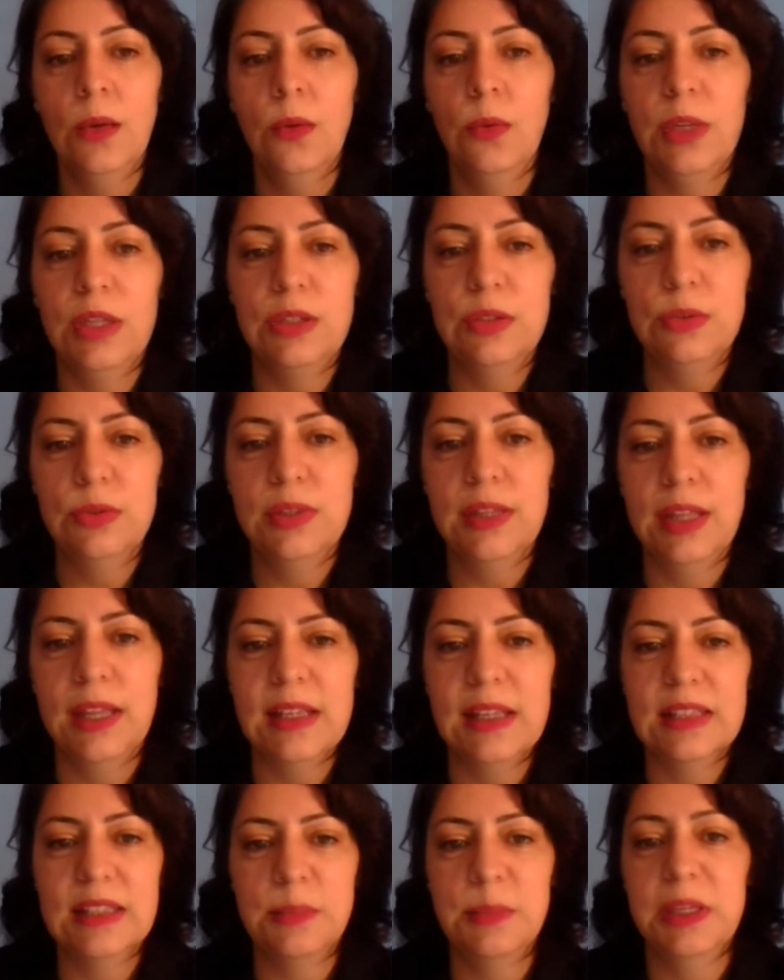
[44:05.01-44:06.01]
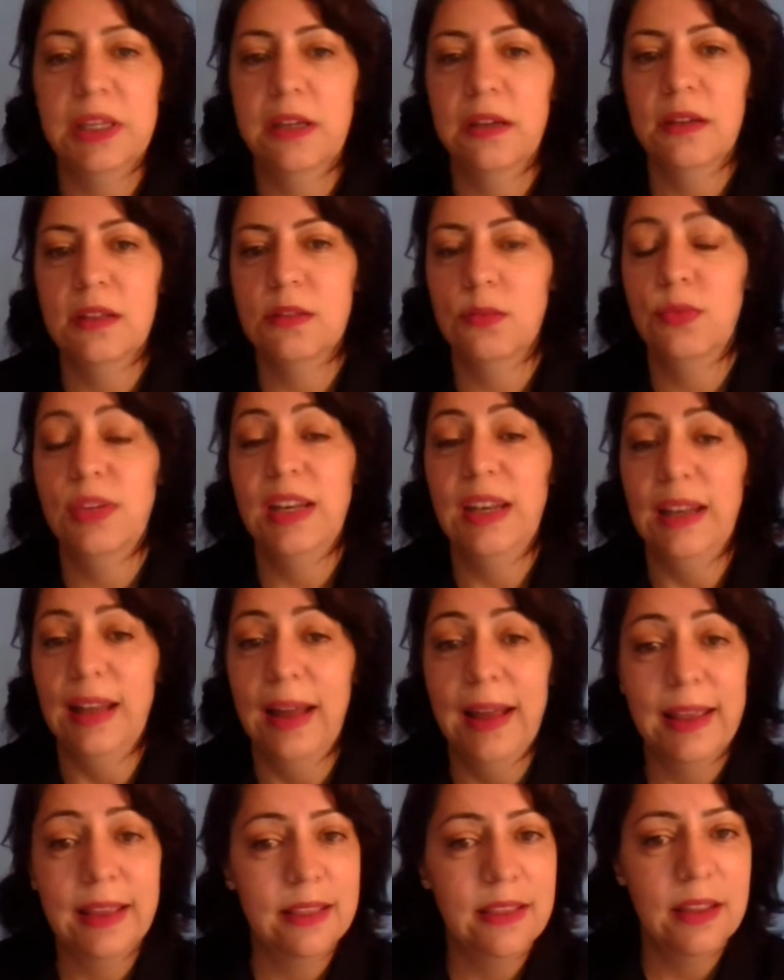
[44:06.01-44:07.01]
We do things because we
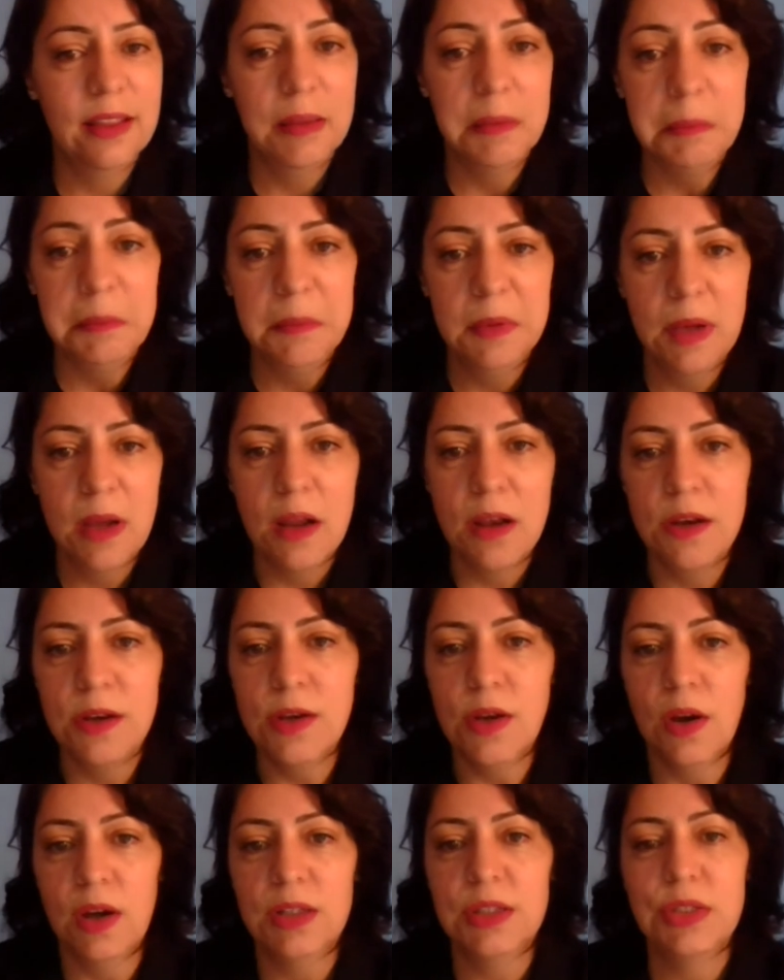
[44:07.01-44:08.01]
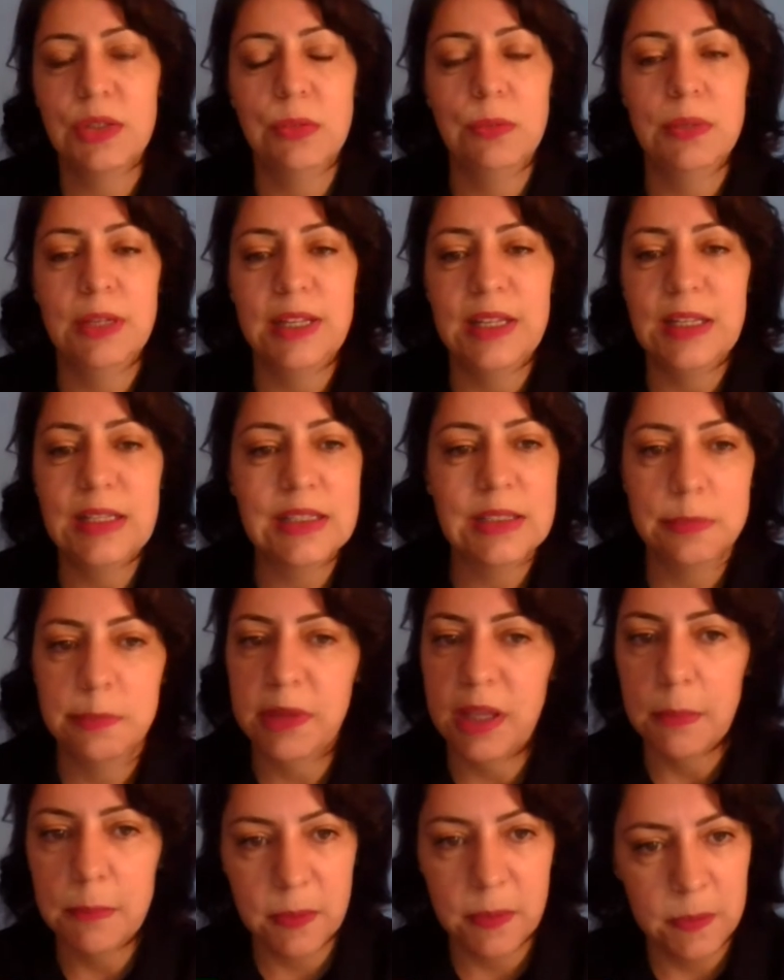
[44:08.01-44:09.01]
like them, not to please
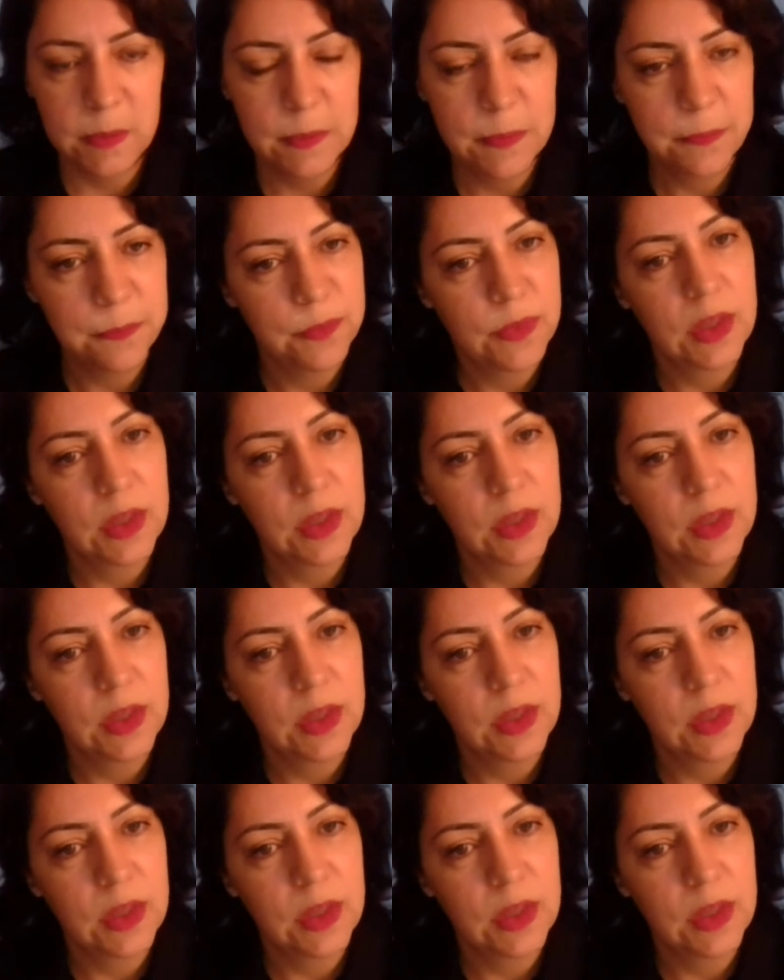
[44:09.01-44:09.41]
people.